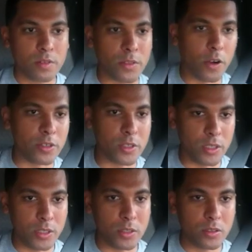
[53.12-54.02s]

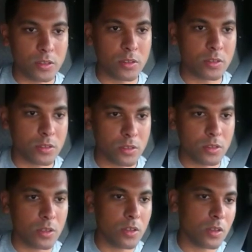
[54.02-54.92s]
13,
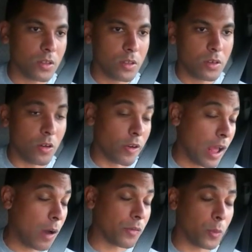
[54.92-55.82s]
or
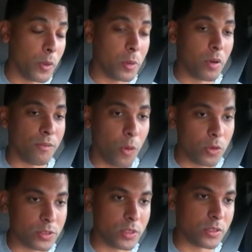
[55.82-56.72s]
now the minimum
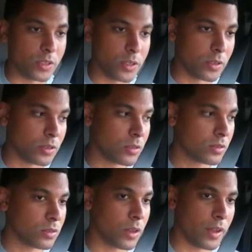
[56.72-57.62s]
14 seer
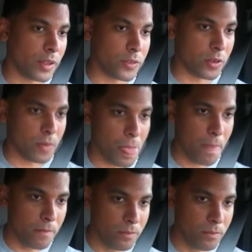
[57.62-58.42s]
condenser?